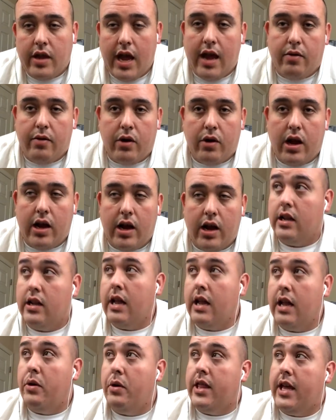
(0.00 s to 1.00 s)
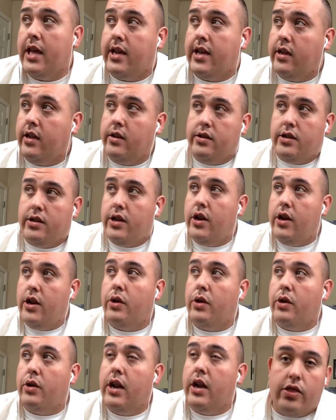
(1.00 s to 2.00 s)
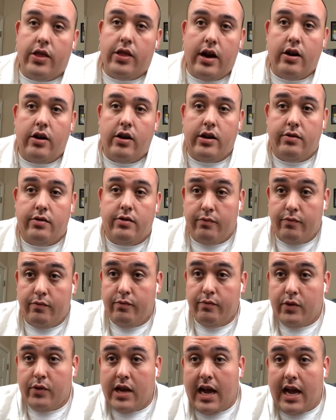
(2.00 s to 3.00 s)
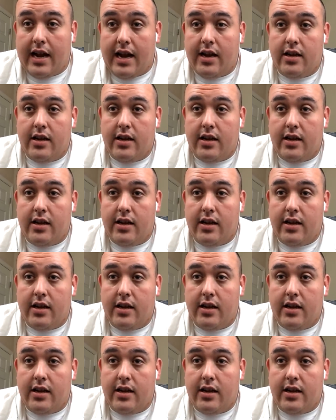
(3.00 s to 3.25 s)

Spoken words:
right. That way they can get on there and kind of